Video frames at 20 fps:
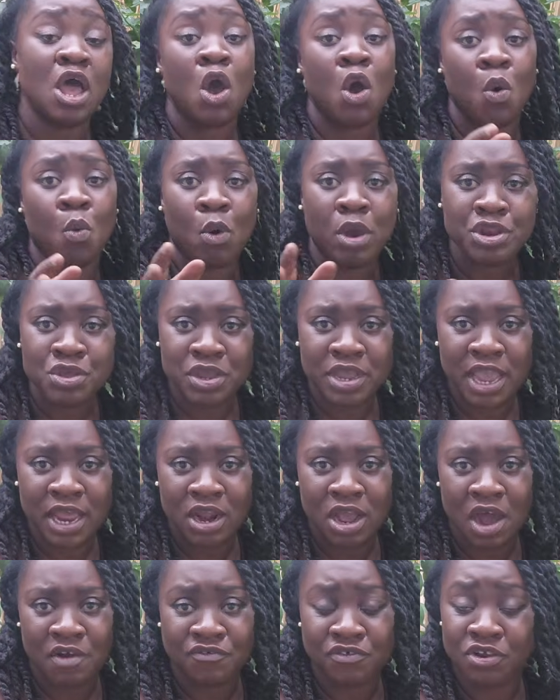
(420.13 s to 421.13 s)
when you get
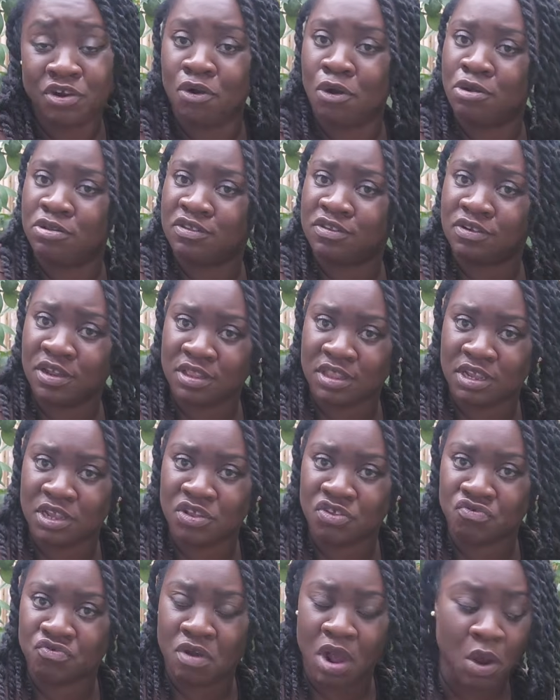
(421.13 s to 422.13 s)
coffee grounds, nothing
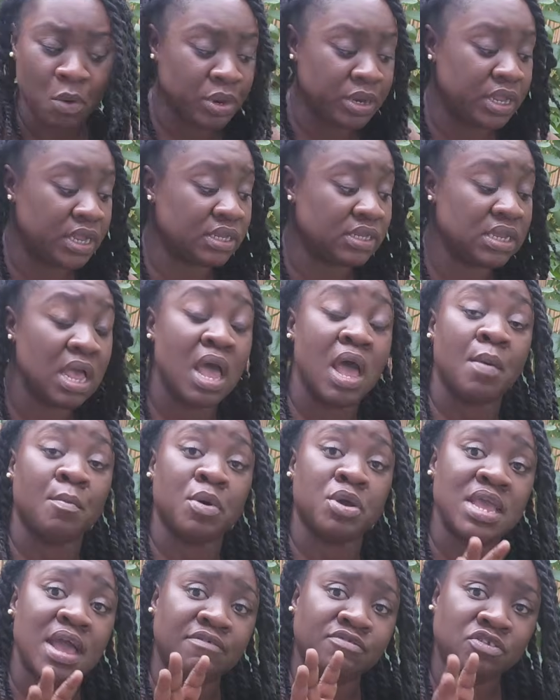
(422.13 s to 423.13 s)
is wrong with it, but
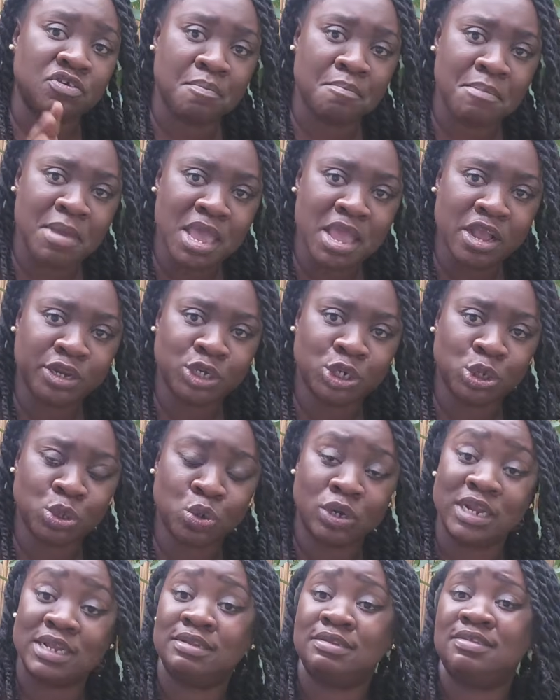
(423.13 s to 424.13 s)
you have to make
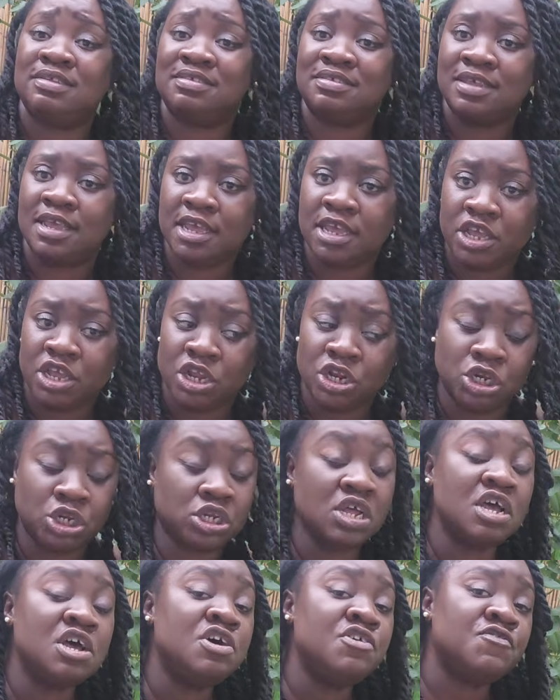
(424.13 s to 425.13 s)
sure that it is aged.
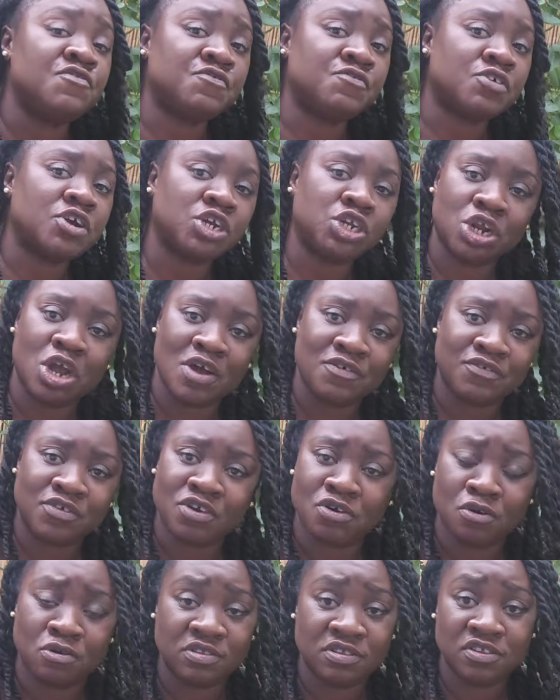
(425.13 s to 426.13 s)
Fresh coffee
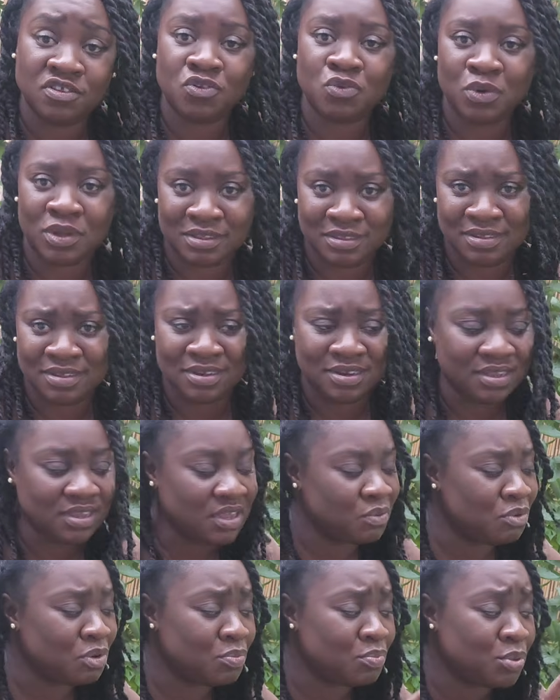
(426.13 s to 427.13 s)
grounds is too acidic. It
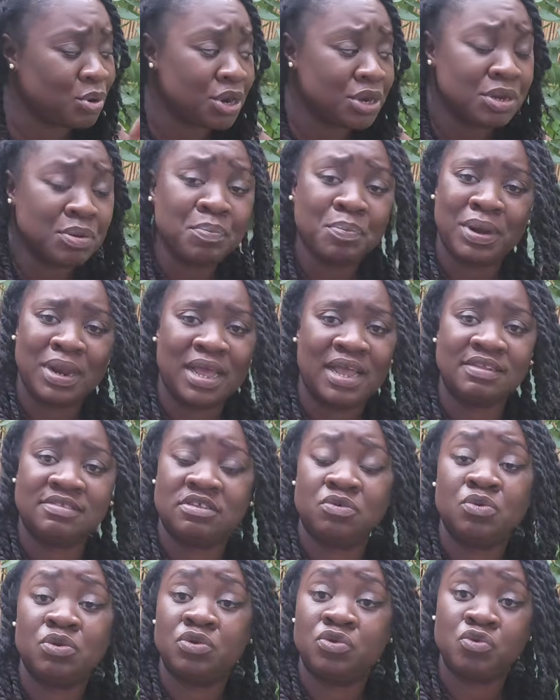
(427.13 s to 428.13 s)
will burn the plants. It
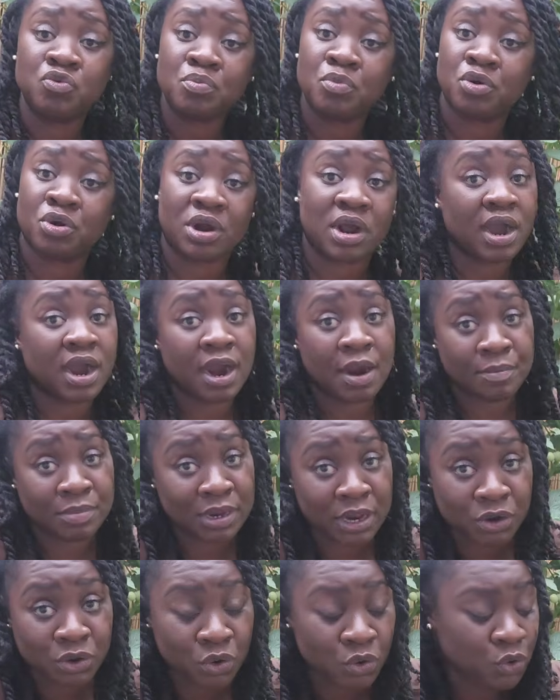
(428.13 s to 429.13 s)
will do more harm
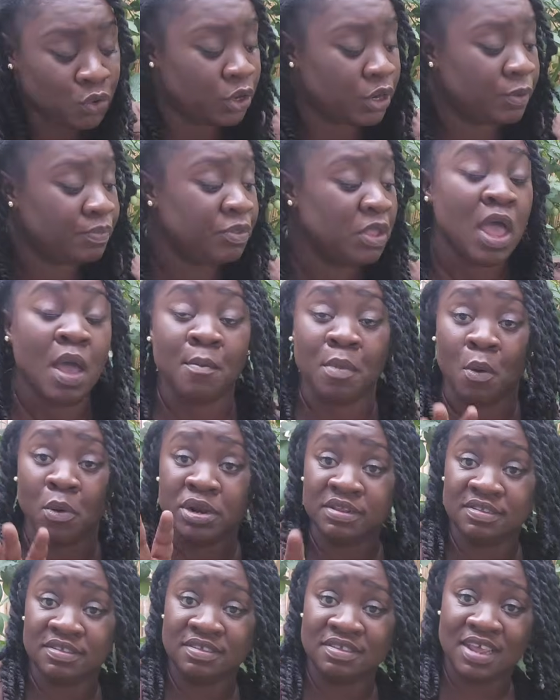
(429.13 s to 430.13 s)
than good. But when
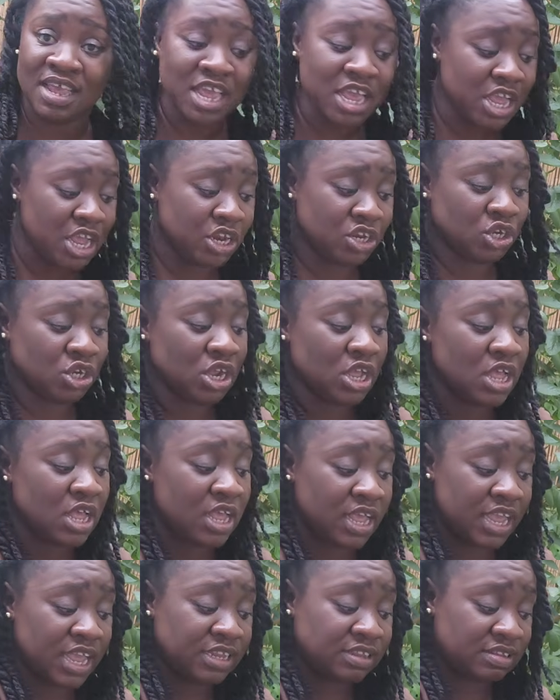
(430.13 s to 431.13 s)
it is aged,
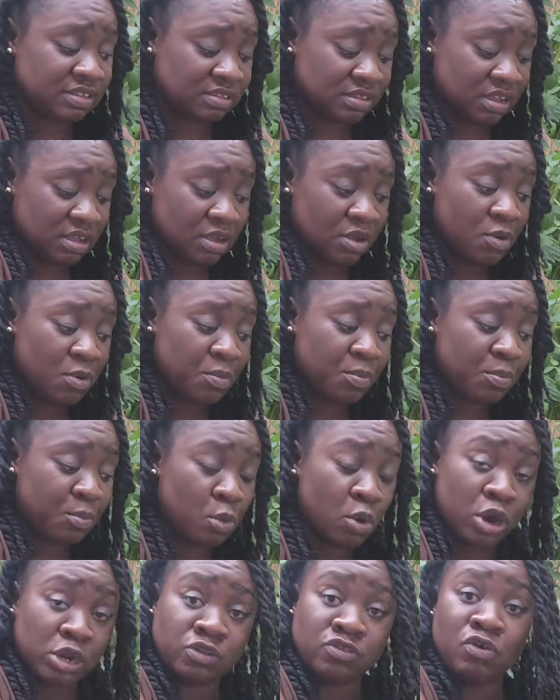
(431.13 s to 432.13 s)
it
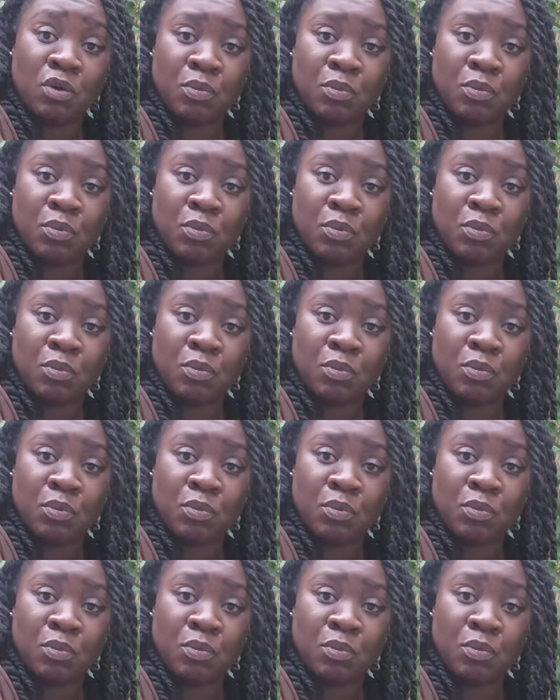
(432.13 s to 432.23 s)
works out